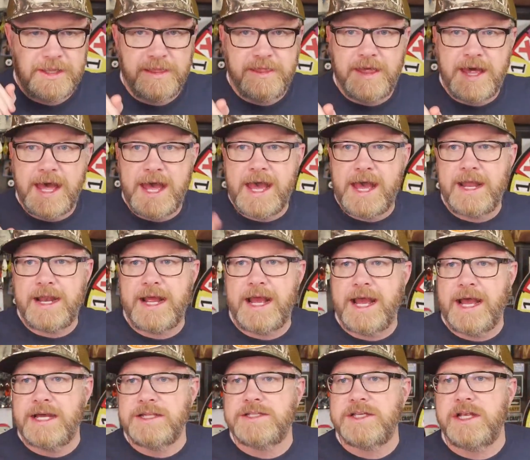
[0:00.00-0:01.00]
that
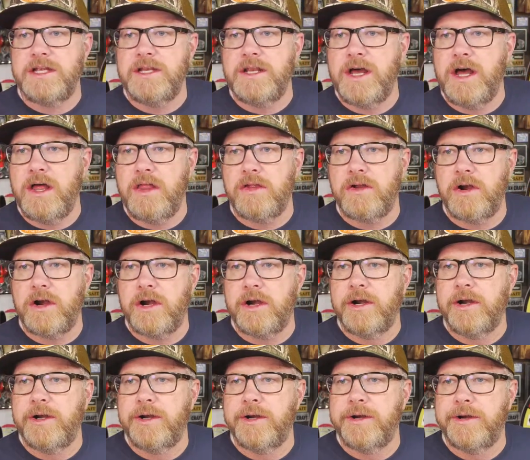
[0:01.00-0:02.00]
adds
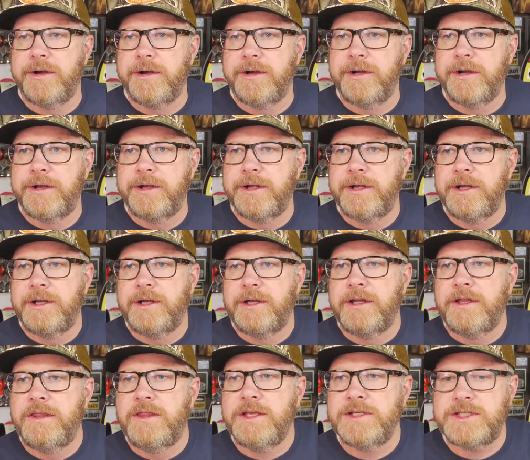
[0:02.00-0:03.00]
another.
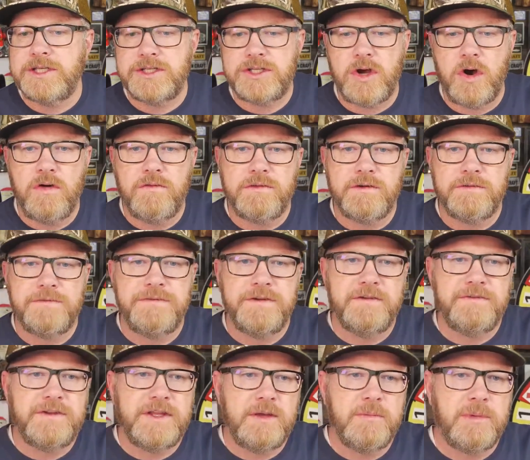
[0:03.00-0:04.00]
This is over
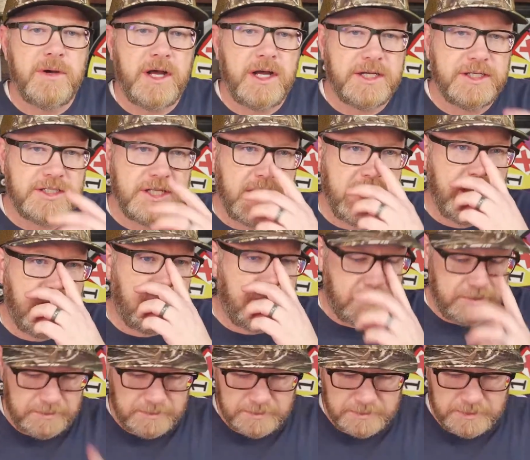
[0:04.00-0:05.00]
50 bucks now.
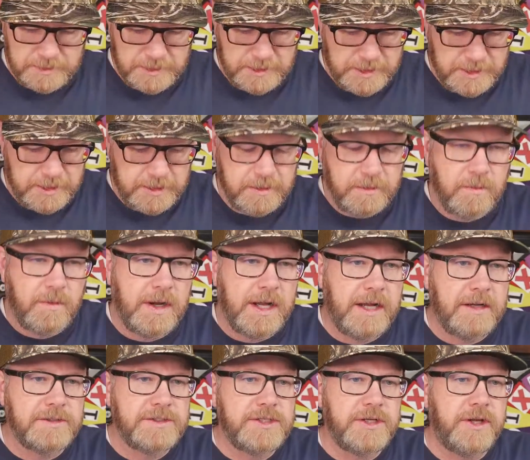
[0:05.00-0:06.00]

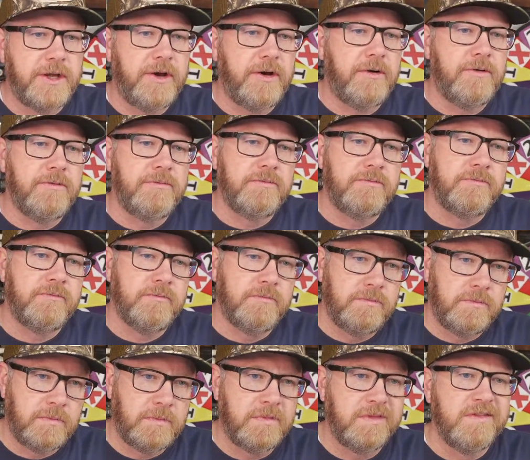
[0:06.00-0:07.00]
Wow, so
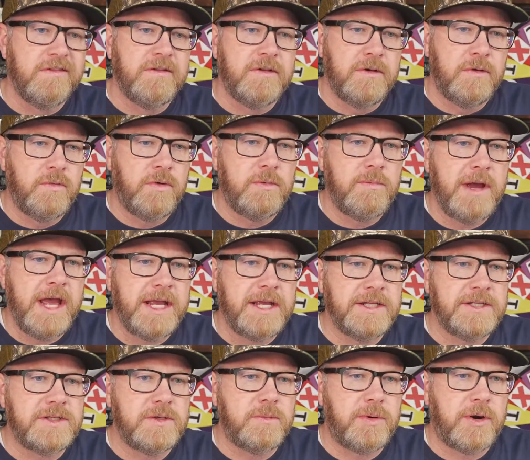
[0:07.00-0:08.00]
we're
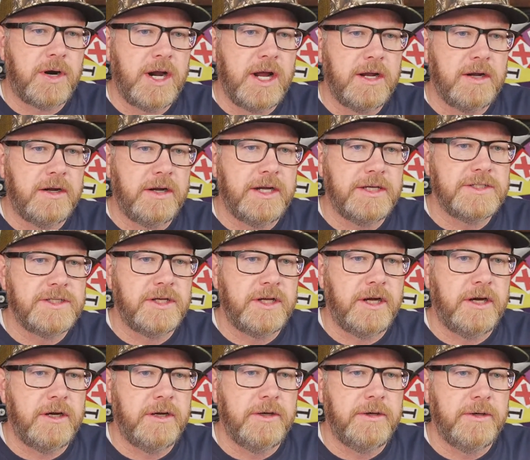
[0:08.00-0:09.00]
making some progress
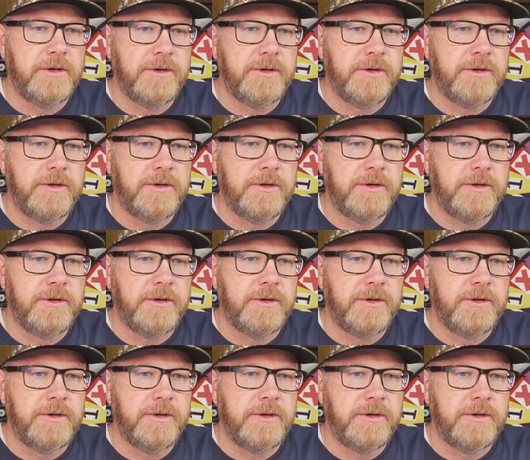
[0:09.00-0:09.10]
here.